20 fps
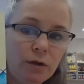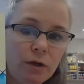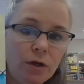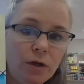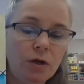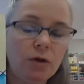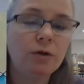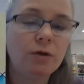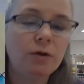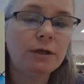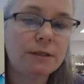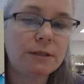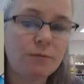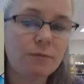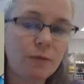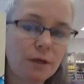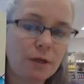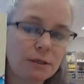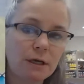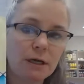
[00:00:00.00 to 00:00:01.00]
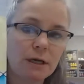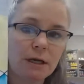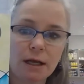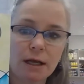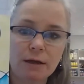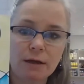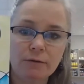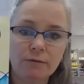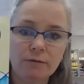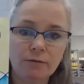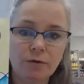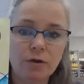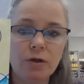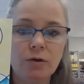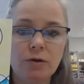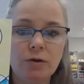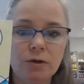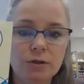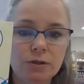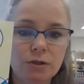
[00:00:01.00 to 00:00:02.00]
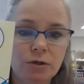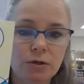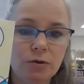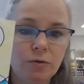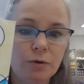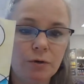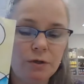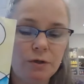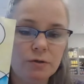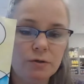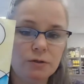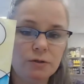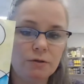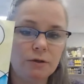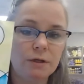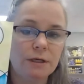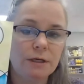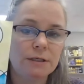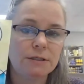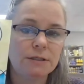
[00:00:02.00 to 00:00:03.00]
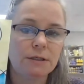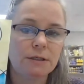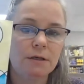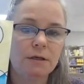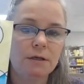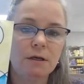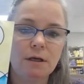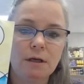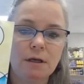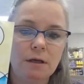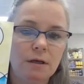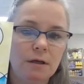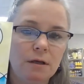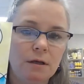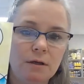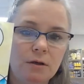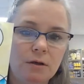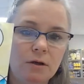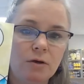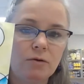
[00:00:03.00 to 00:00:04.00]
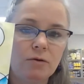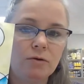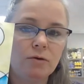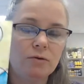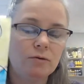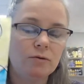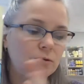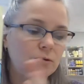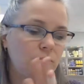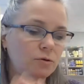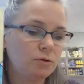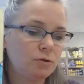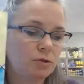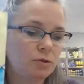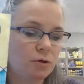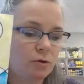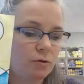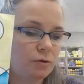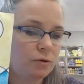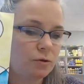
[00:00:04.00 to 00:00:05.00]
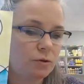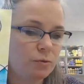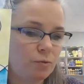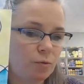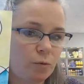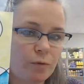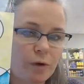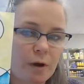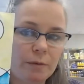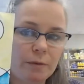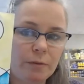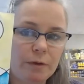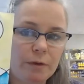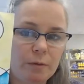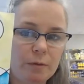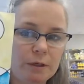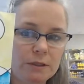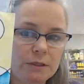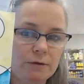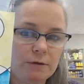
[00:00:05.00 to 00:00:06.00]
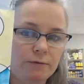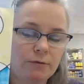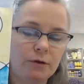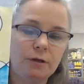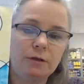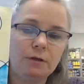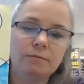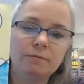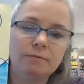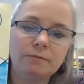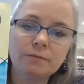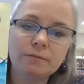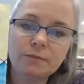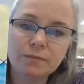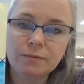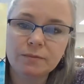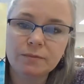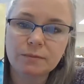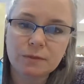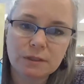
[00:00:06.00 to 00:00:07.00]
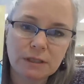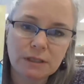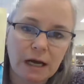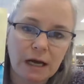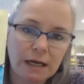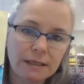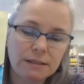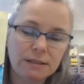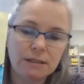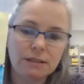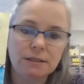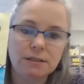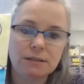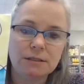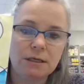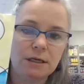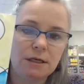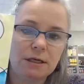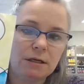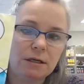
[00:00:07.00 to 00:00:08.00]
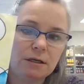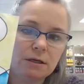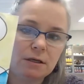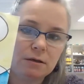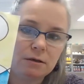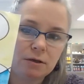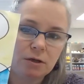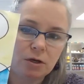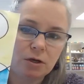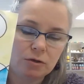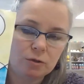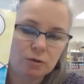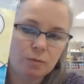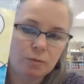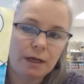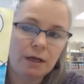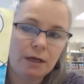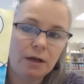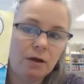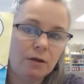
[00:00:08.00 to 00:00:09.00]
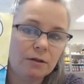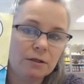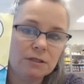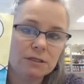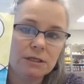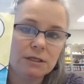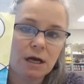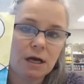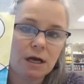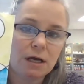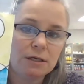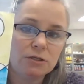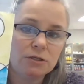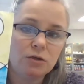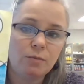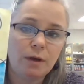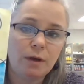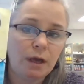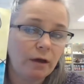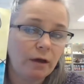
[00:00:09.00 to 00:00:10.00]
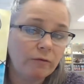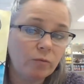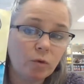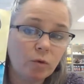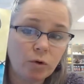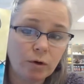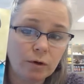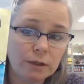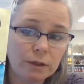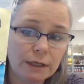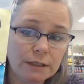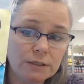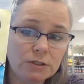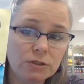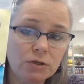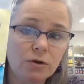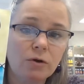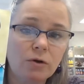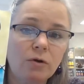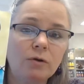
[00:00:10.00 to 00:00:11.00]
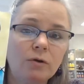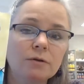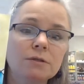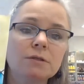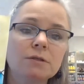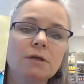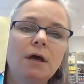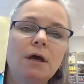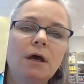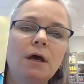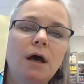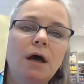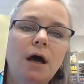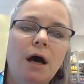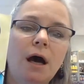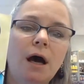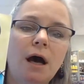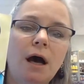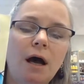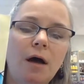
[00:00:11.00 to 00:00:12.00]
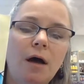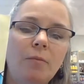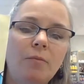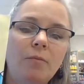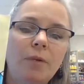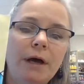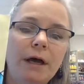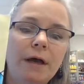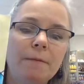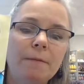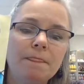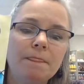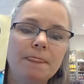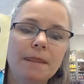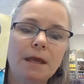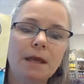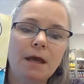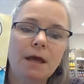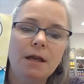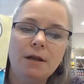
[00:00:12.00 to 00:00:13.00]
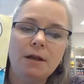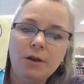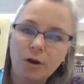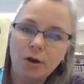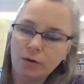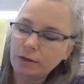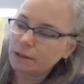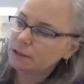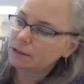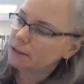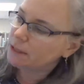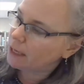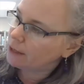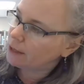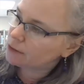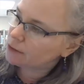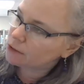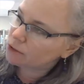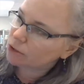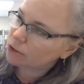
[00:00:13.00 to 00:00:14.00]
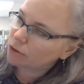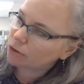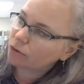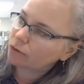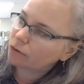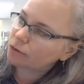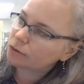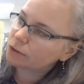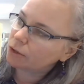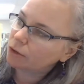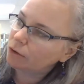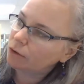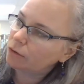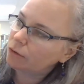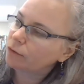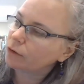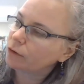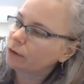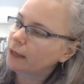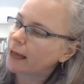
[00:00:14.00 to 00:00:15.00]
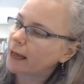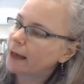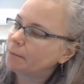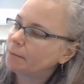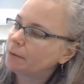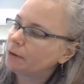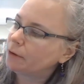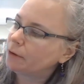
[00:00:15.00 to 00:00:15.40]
you to notice, some things I'd like for you to do when you do this, and you know, your circles will probably be different sizes, and you know, depending on the size, you may have more or less circles, but notice that the circles overlap.